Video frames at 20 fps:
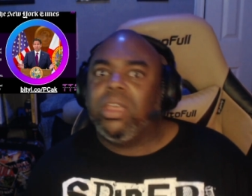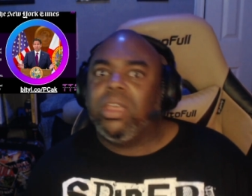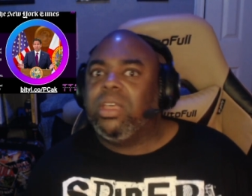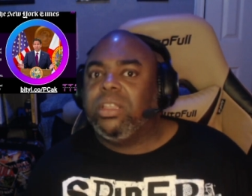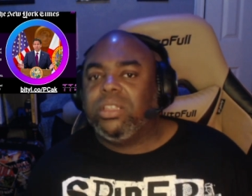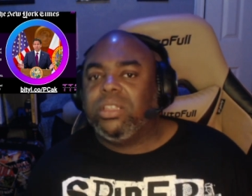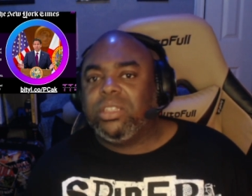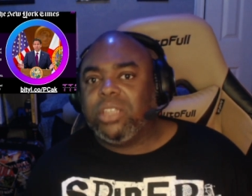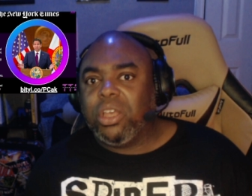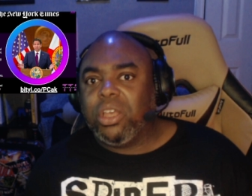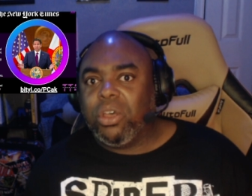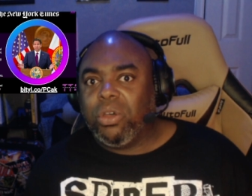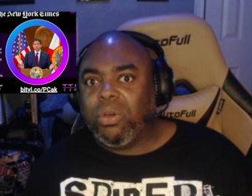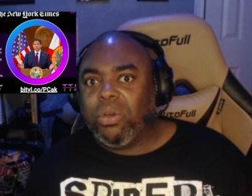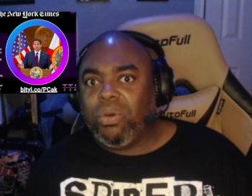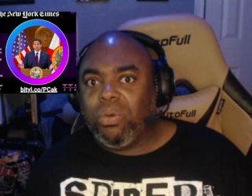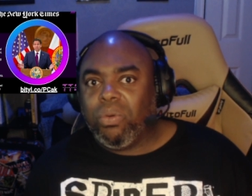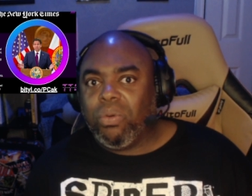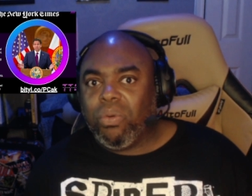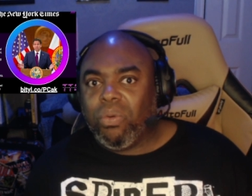
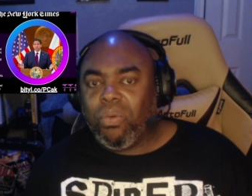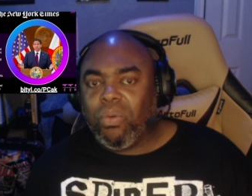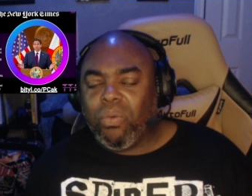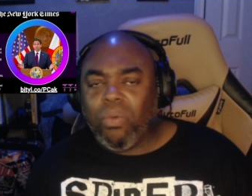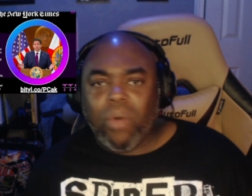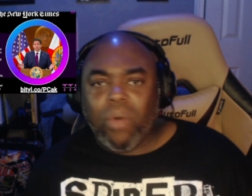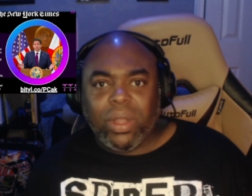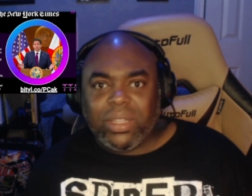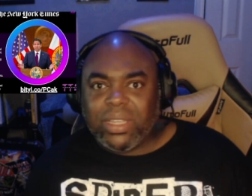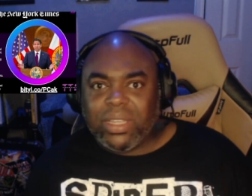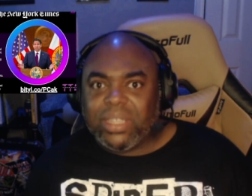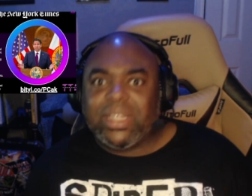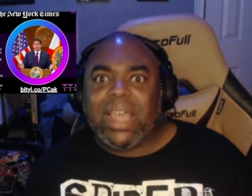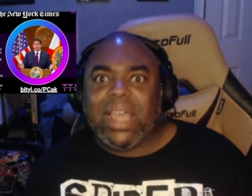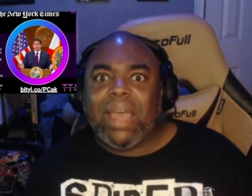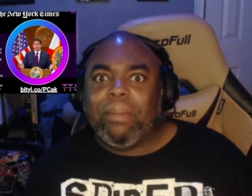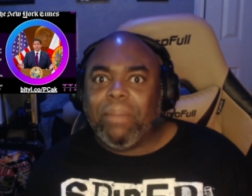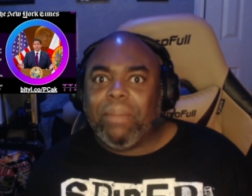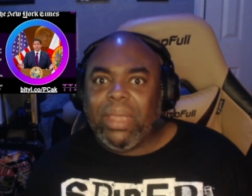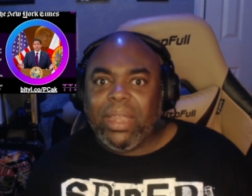So what does
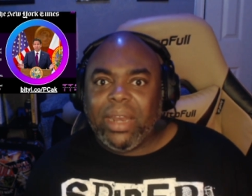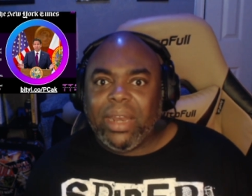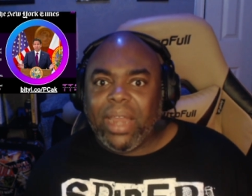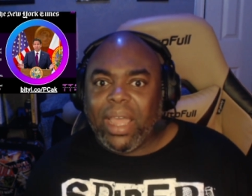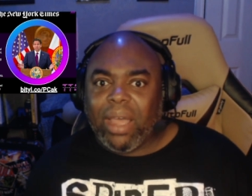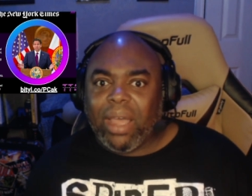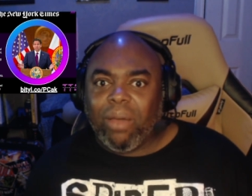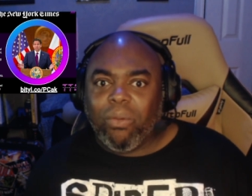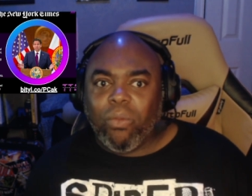that mean now?